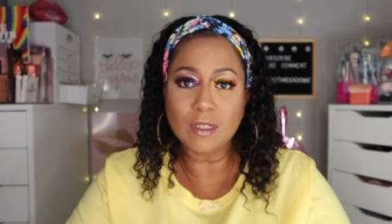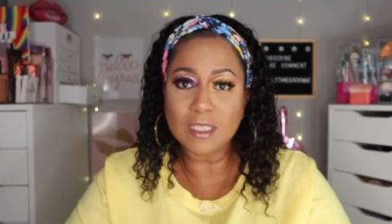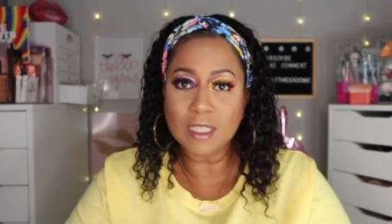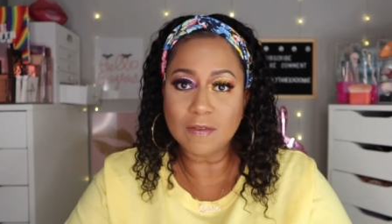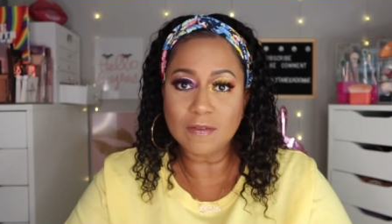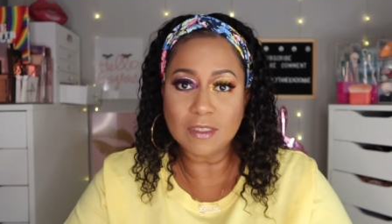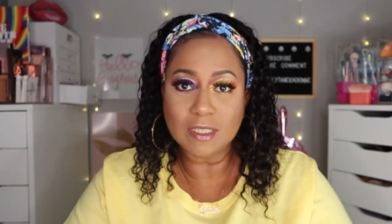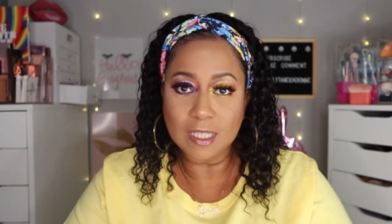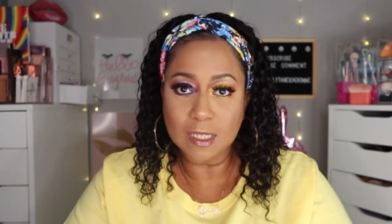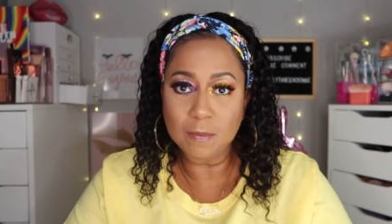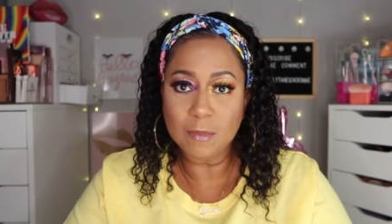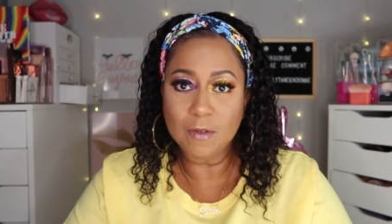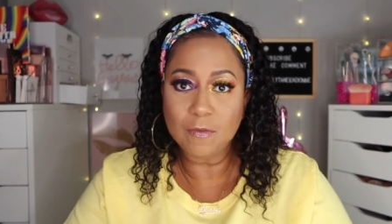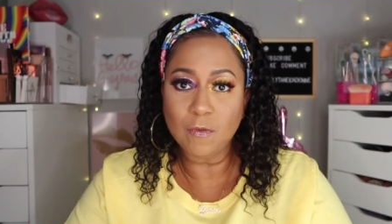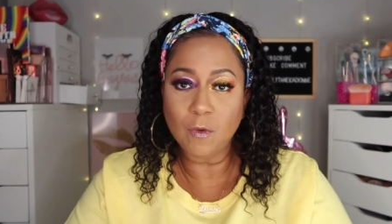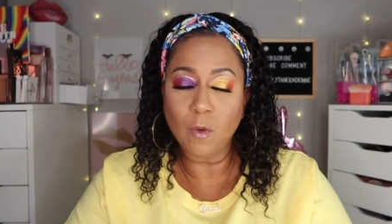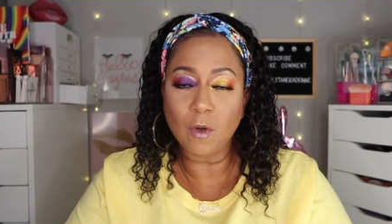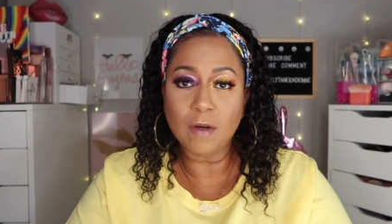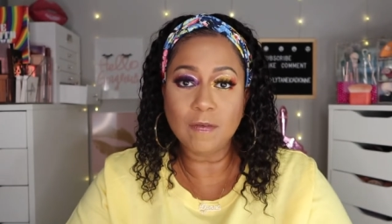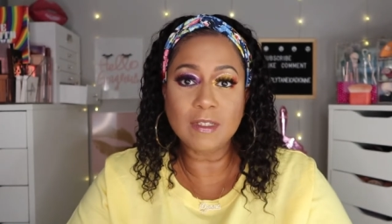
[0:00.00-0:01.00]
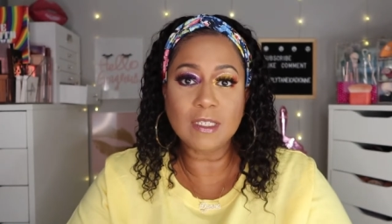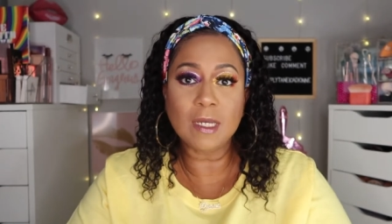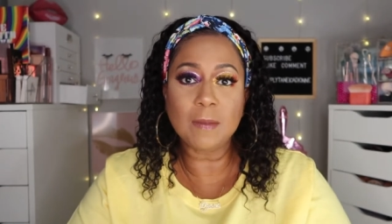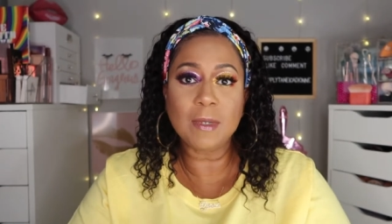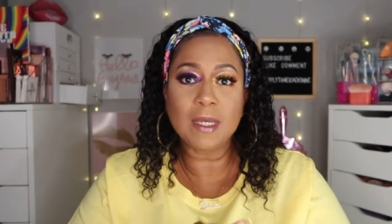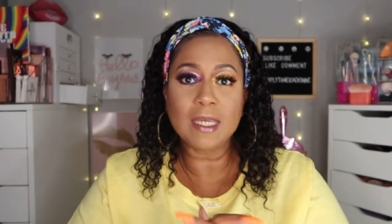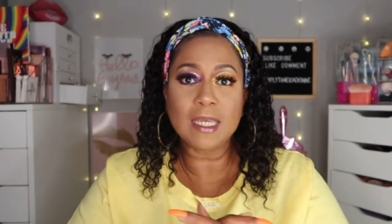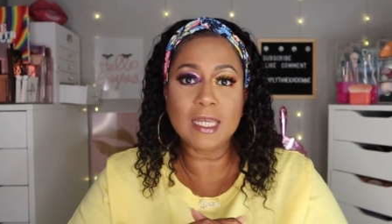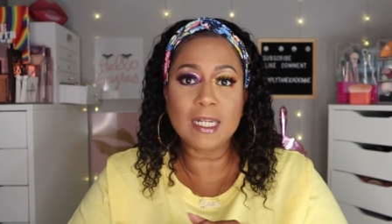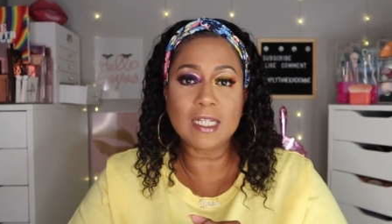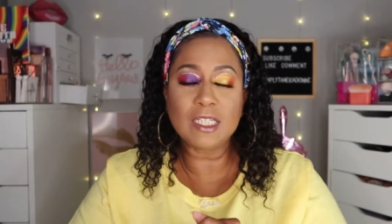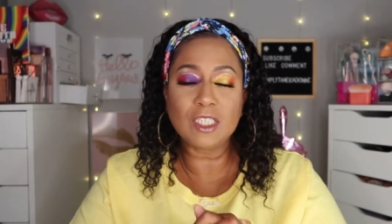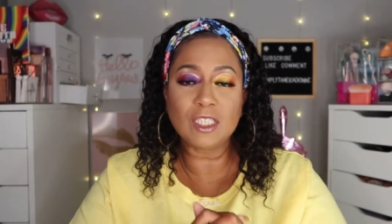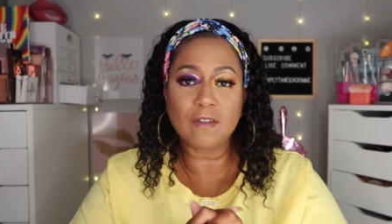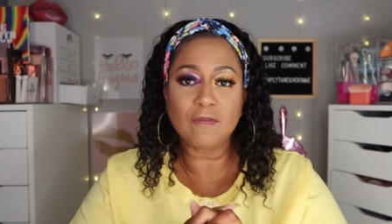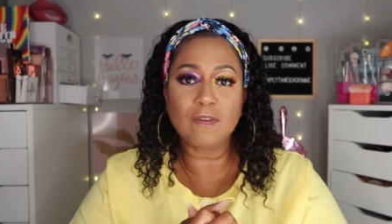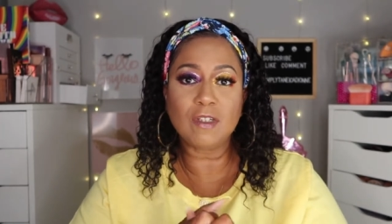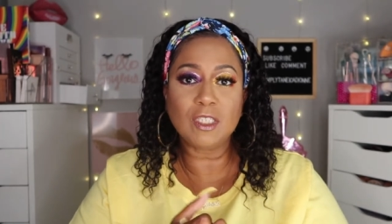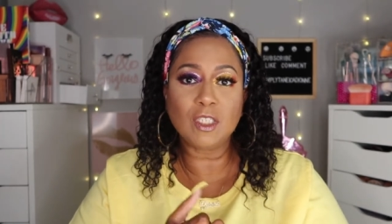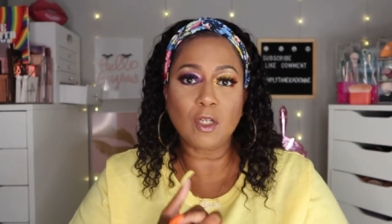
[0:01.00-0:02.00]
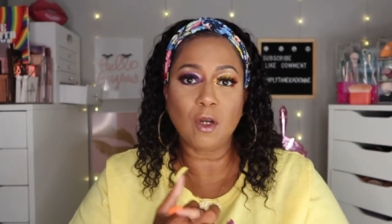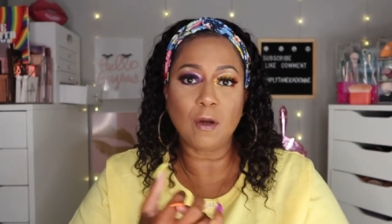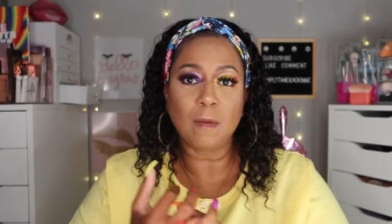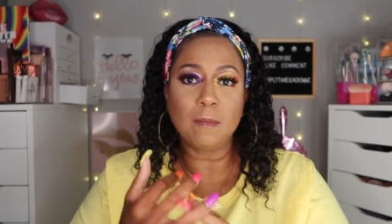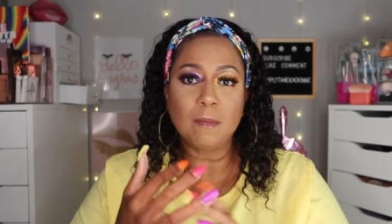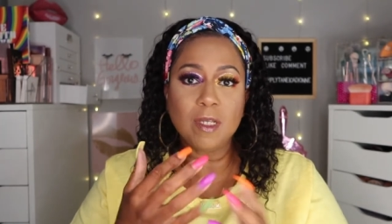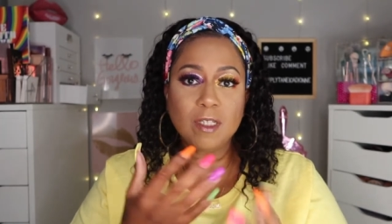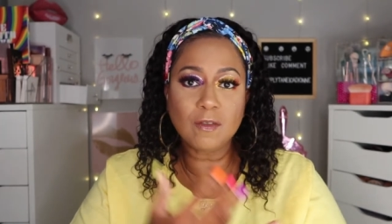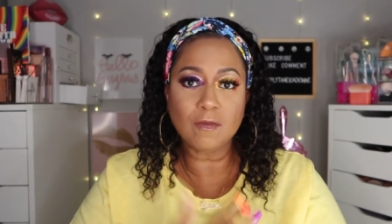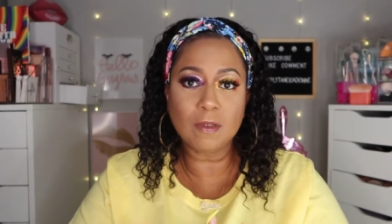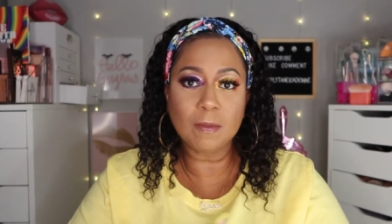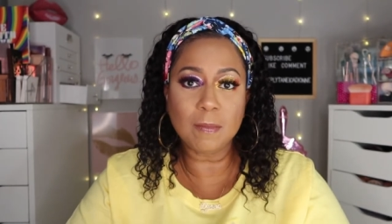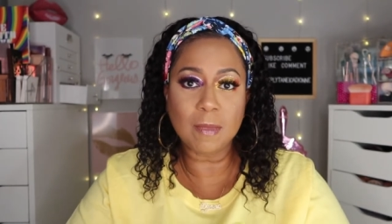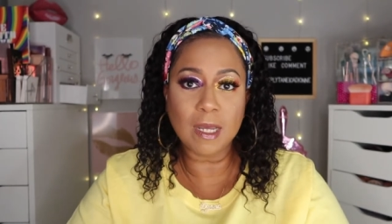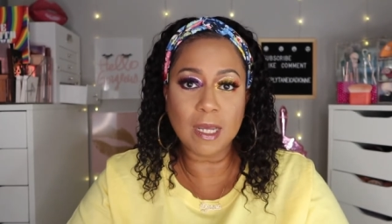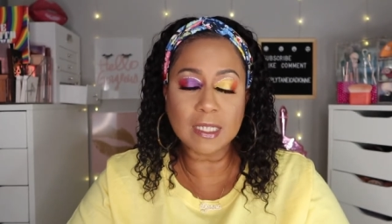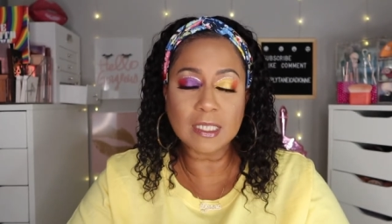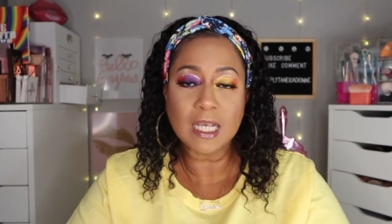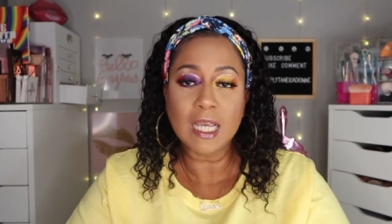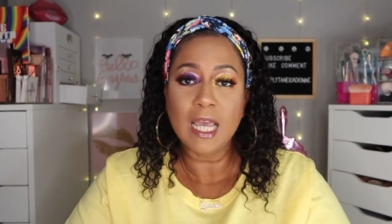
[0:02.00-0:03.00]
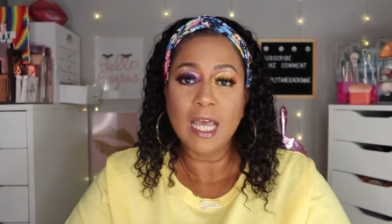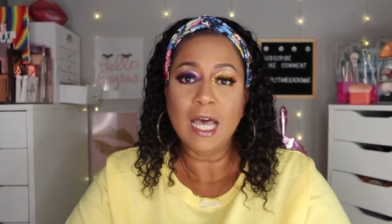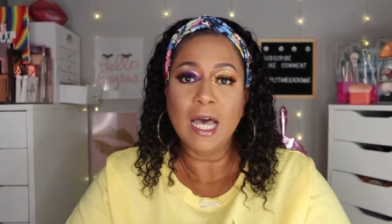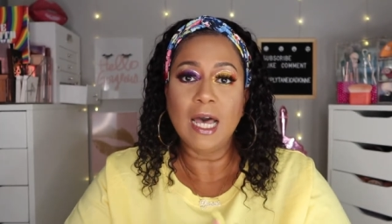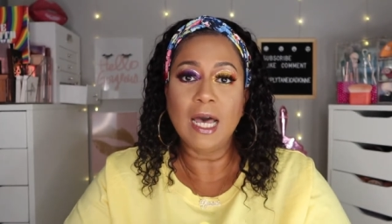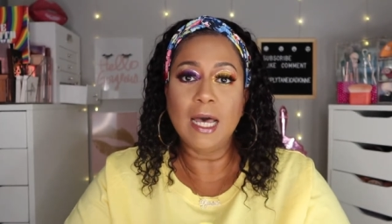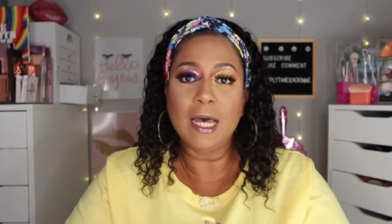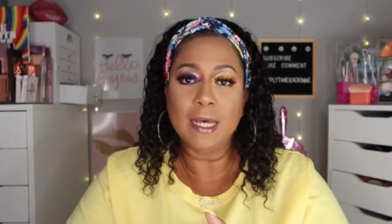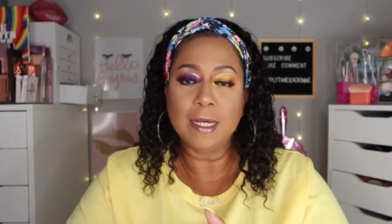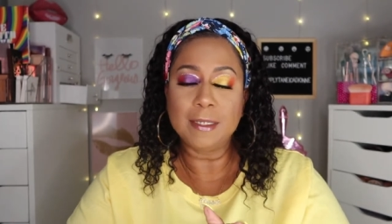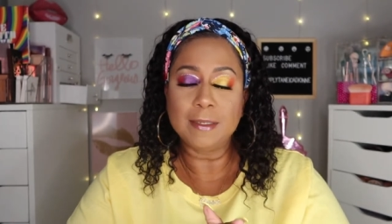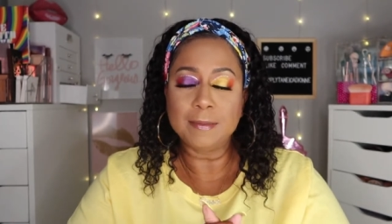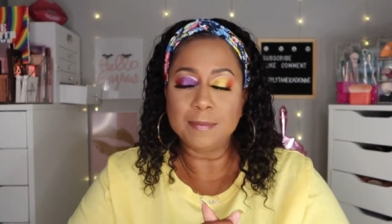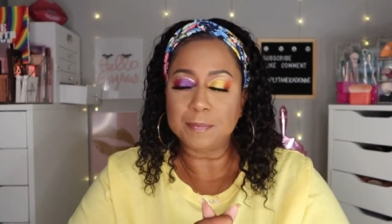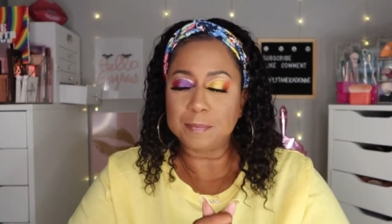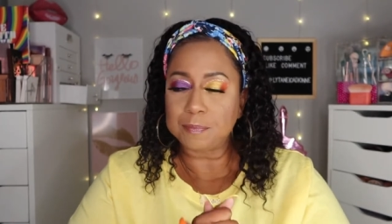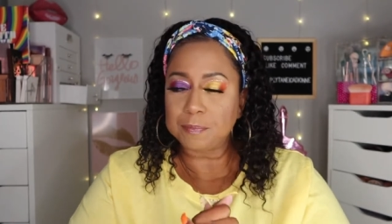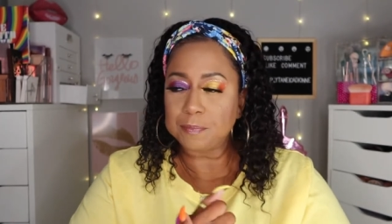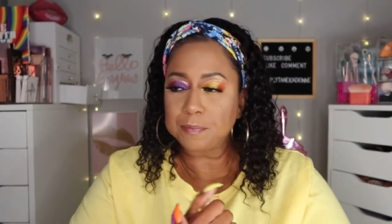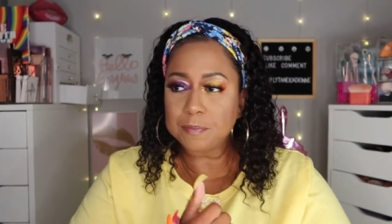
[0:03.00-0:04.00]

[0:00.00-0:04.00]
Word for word: because I've said before, every time I get a Jeffree Star Mystery Box, um,